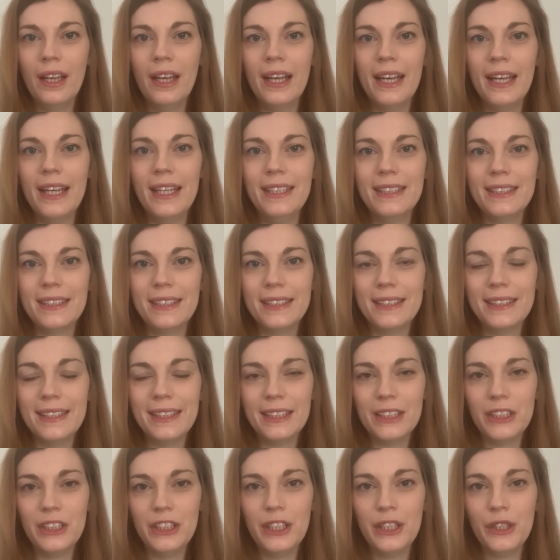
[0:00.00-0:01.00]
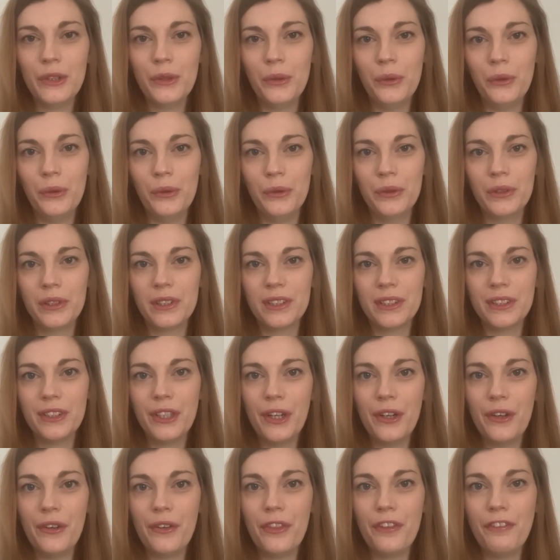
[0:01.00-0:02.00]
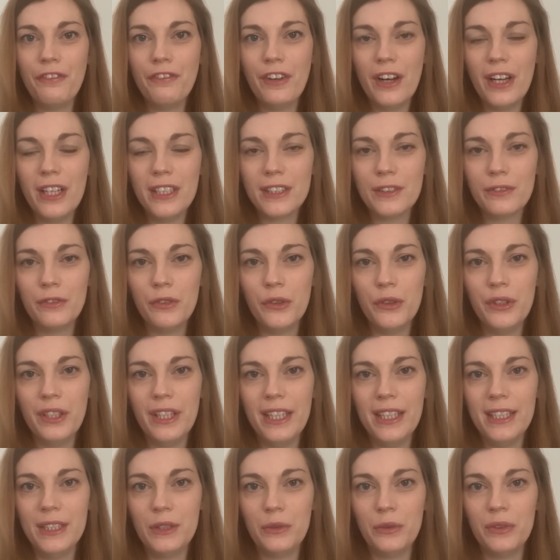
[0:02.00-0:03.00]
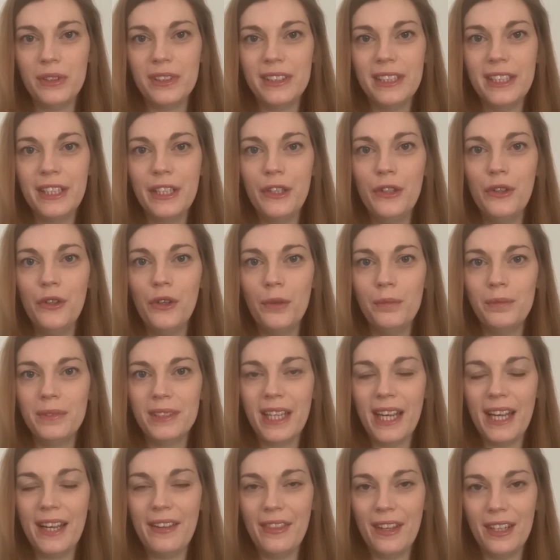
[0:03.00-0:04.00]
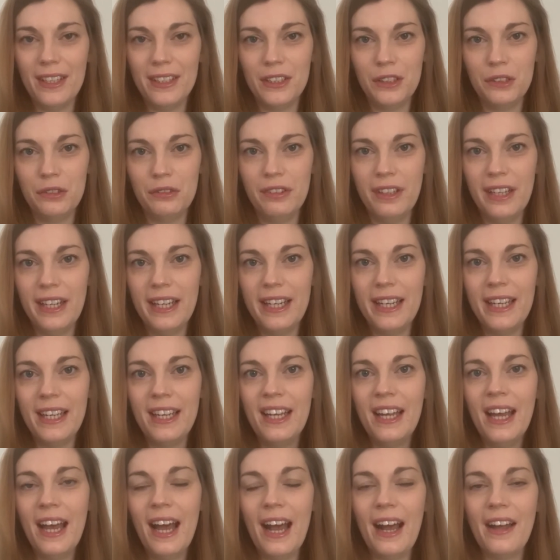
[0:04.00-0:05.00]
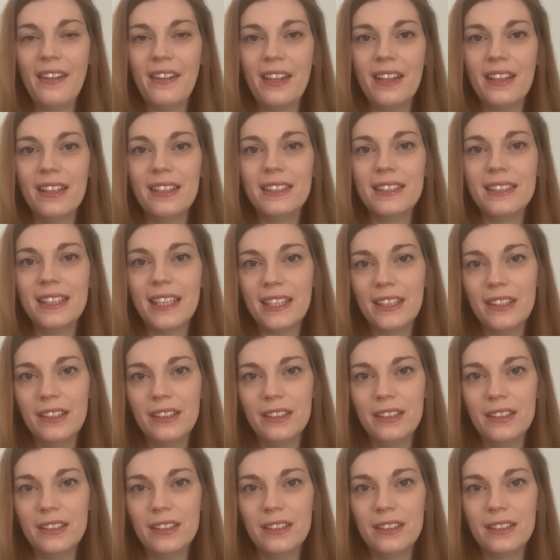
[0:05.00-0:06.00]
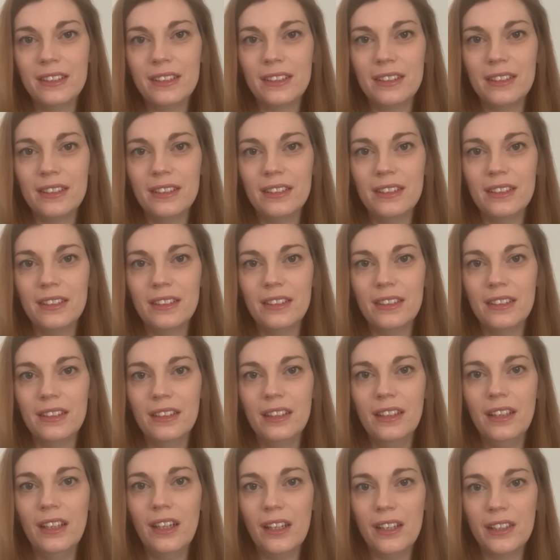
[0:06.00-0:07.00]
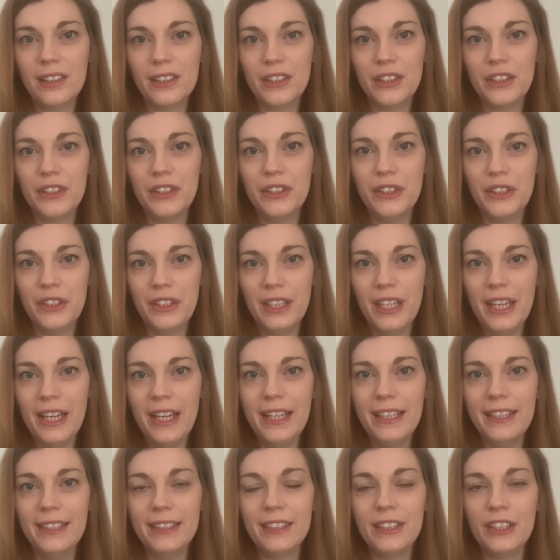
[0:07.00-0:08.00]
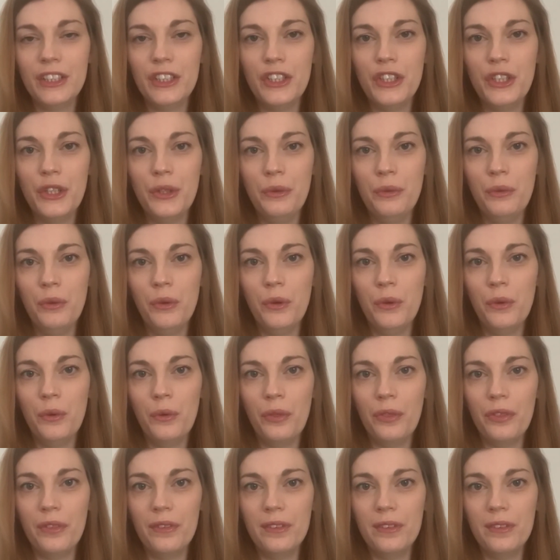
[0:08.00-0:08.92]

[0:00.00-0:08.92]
It's a 6-year course, so the first 4 years will see you obtain that degree, and then the last 2 years you will